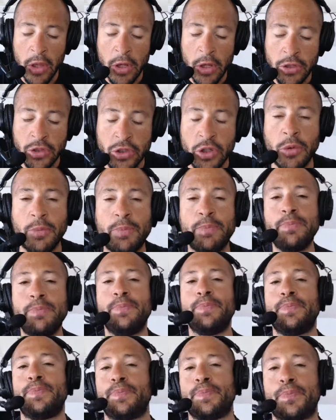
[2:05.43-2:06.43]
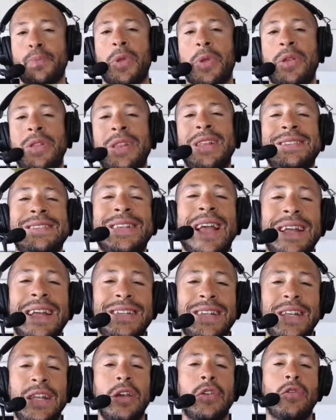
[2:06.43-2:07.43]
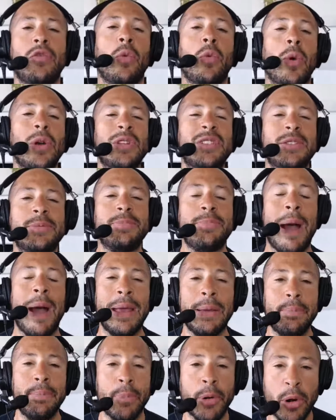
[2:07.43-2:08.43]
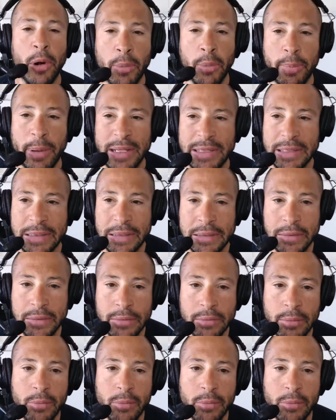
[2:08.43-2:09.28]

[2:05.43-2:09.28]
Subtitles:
So this idea of what's my purpose?